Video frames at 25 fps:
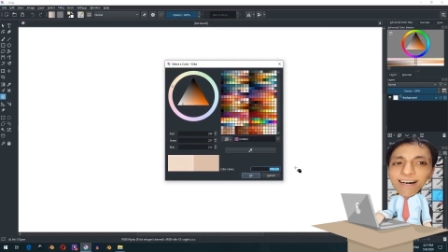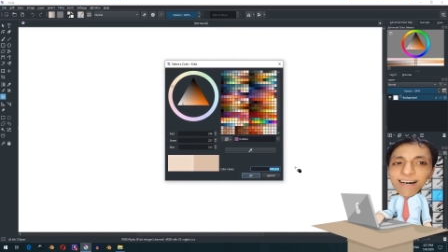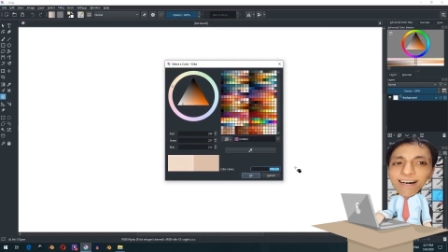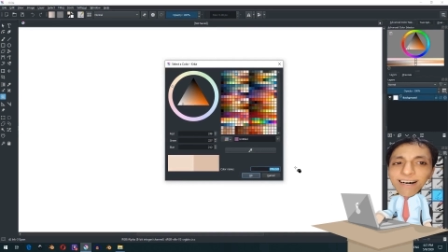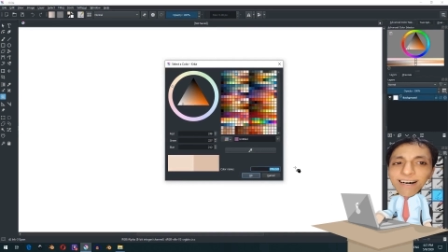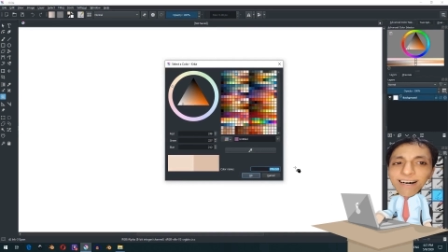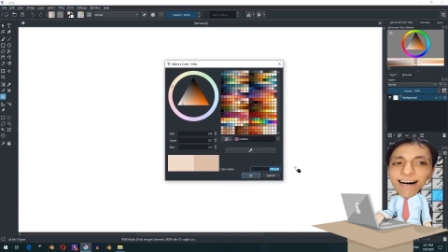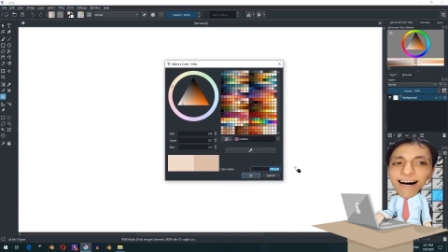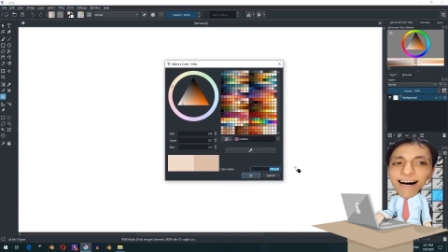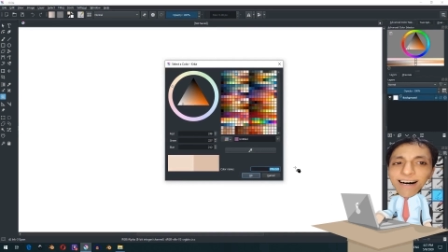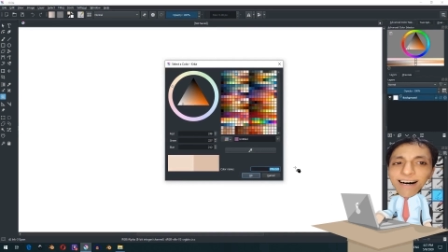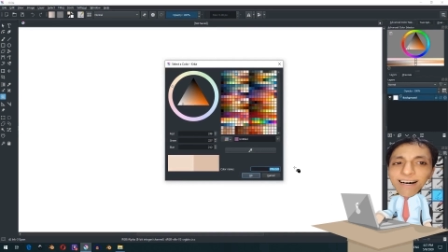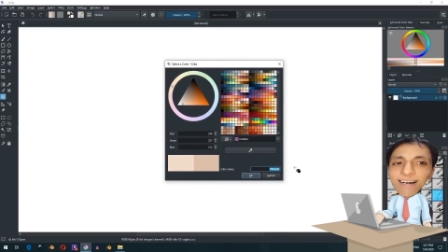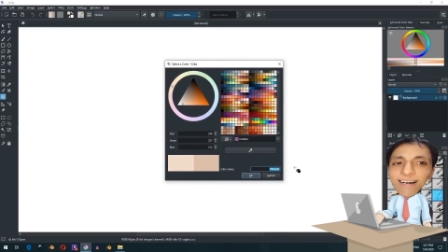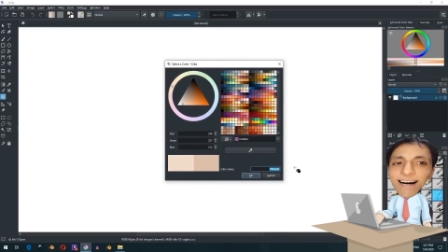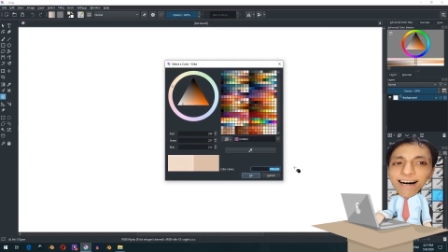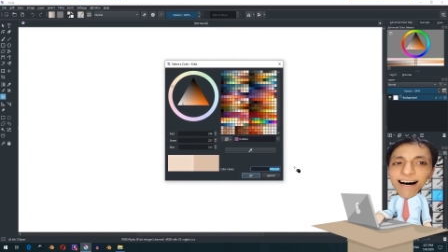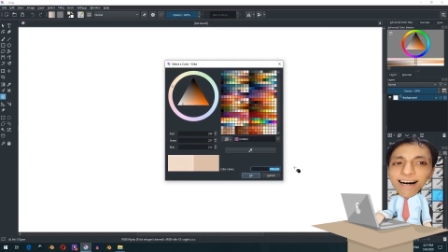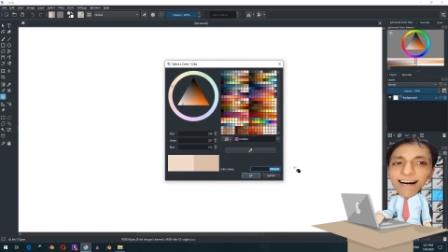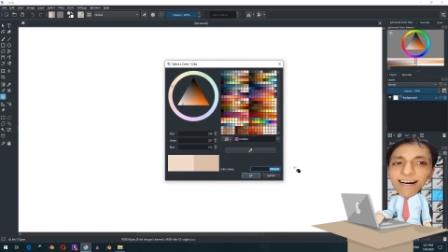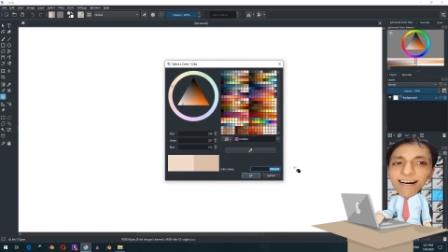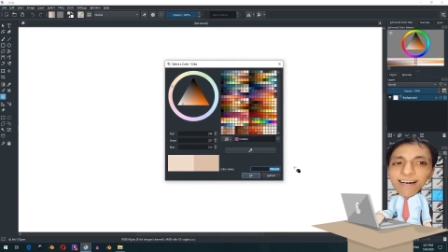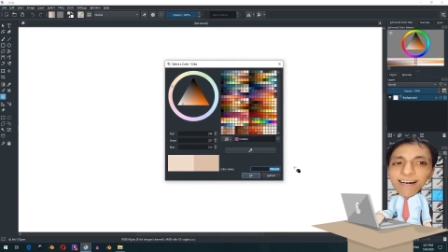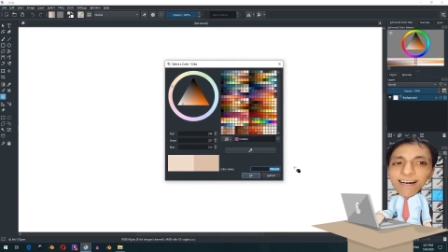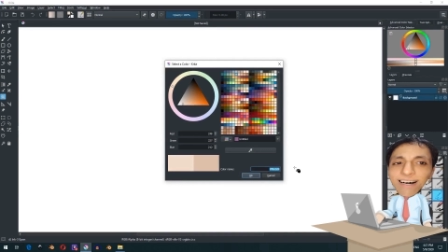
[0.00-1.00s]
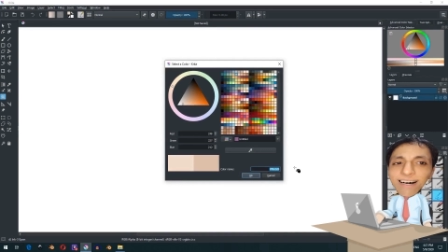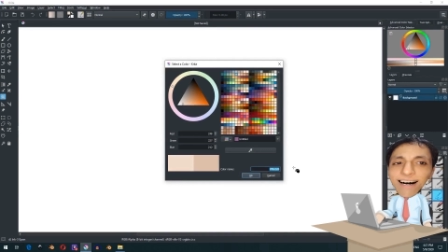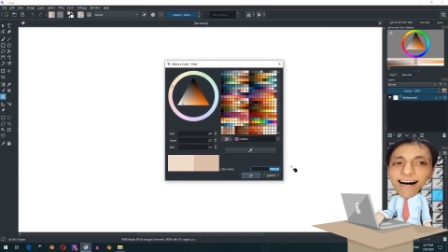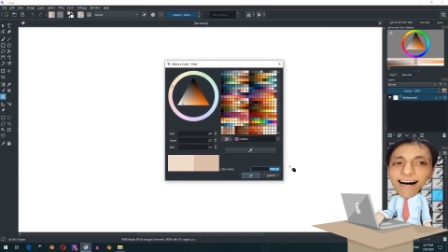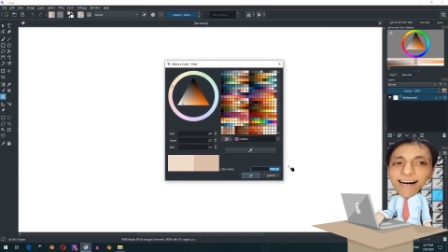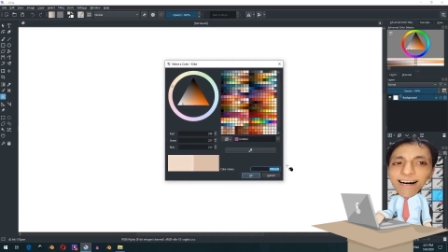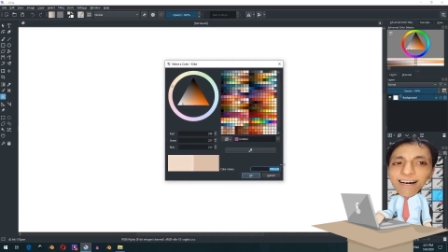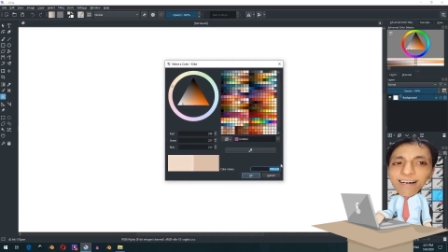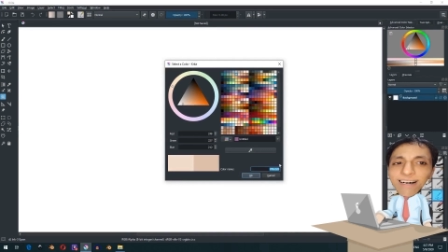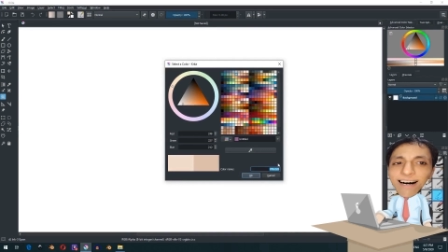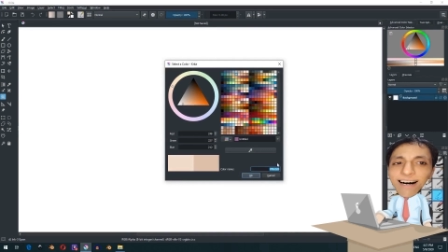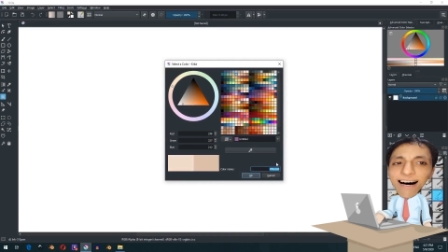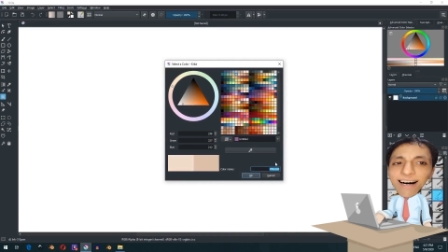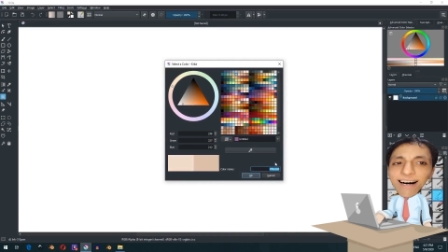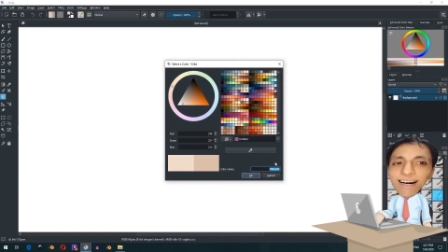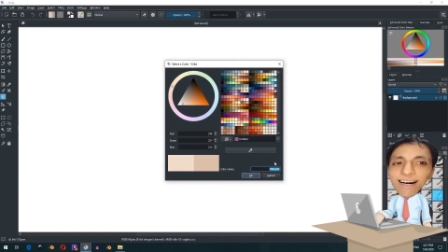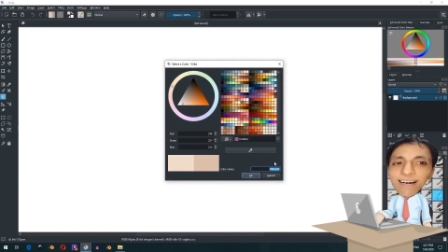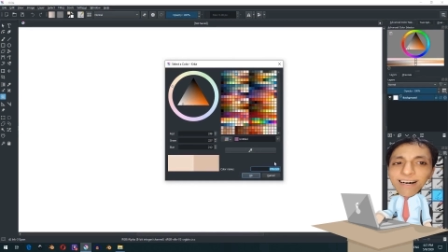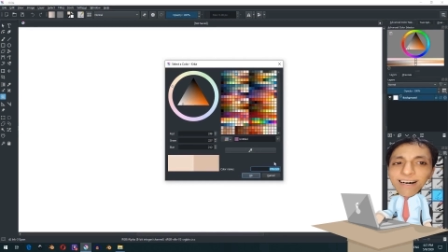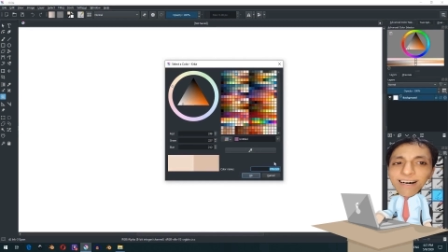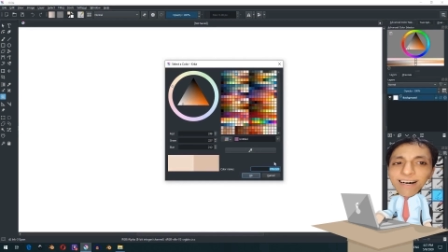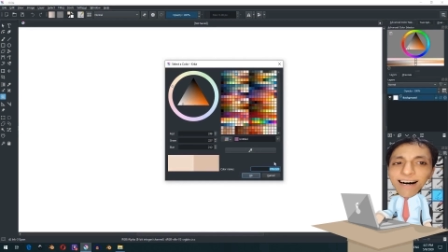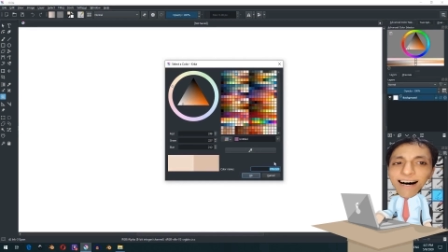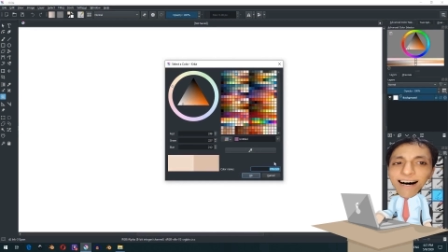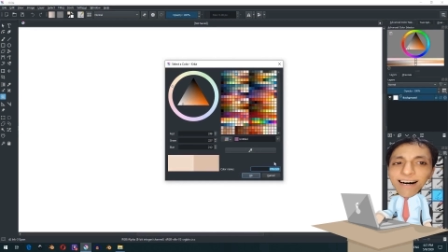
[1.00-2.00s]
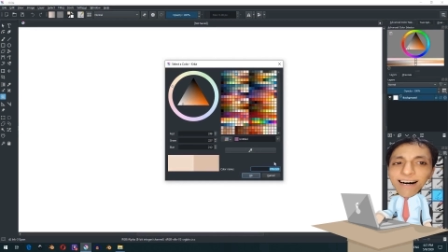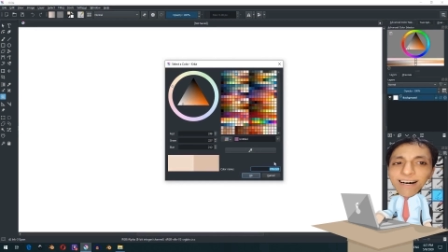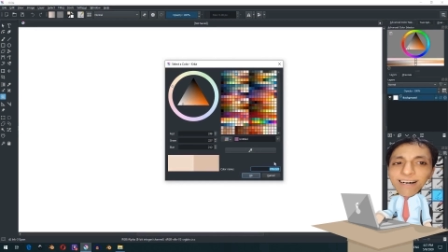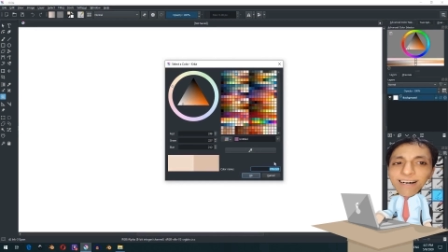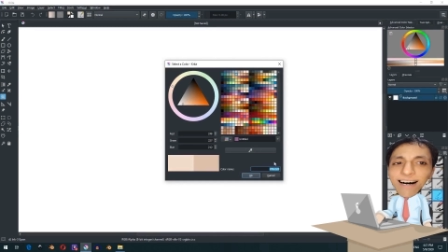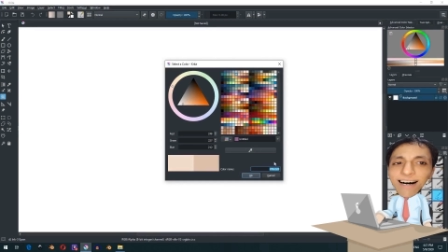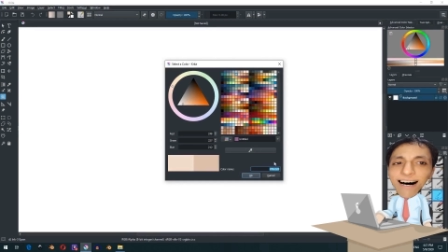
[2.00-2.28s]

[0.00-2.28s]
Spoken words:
Let me share the hex code with you